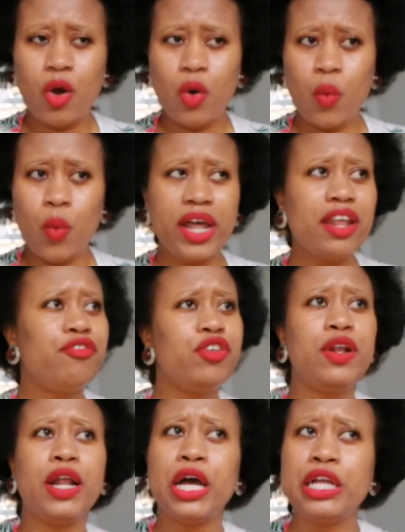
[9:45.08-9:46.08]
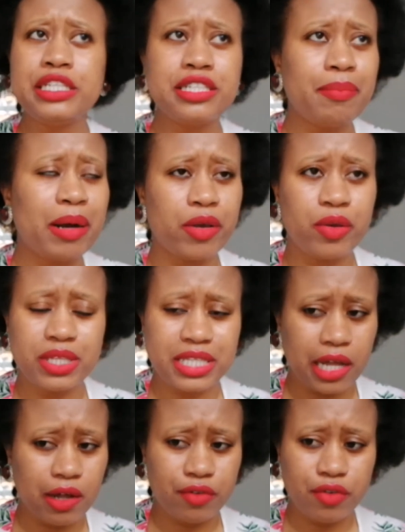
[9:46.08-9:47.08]
what have you learned about
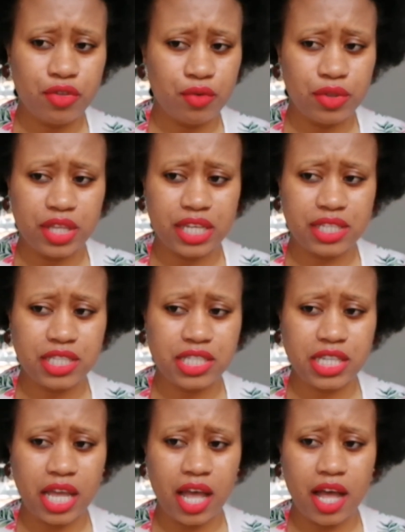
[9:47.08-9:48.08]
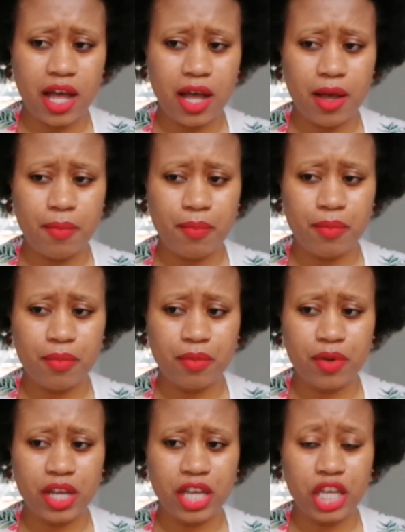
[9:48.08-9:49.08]
yourself through this? Can
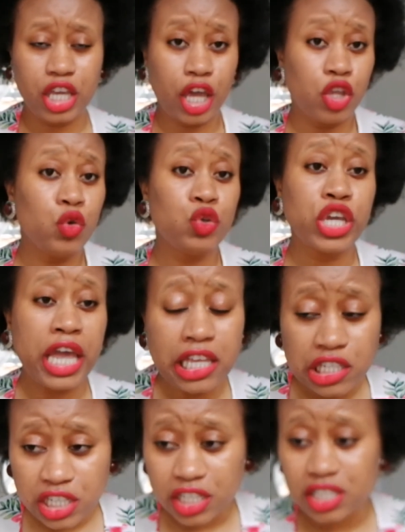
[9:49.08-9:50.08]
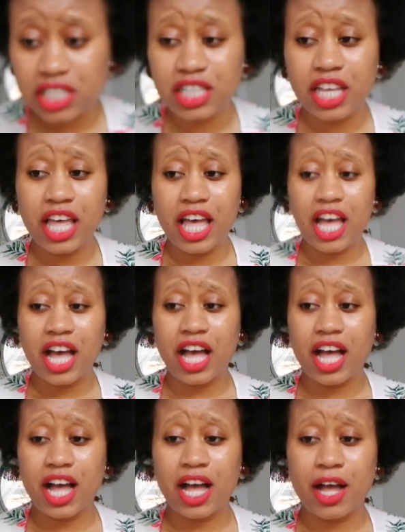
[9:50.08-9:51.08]
you change it?
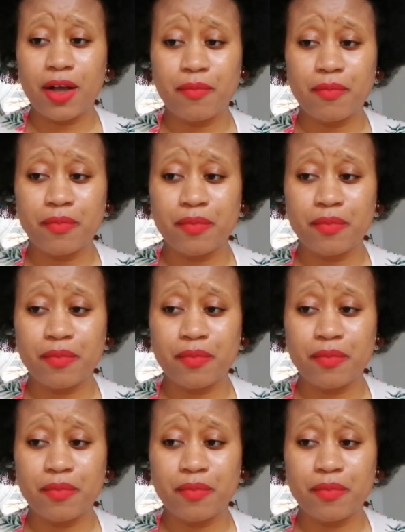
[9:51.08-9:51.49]
Have